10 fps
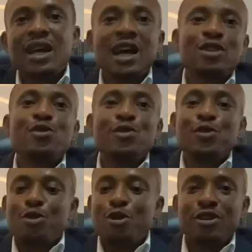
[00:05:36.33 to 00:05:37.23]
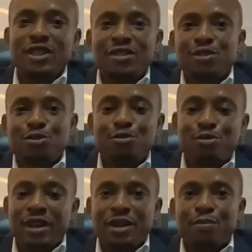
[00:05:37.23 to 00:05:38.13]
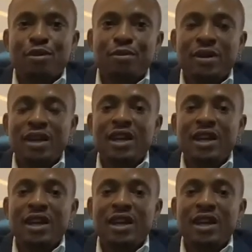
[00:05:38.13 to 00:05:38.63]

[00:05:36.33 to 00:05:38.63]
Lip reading: And so if you run into a problem,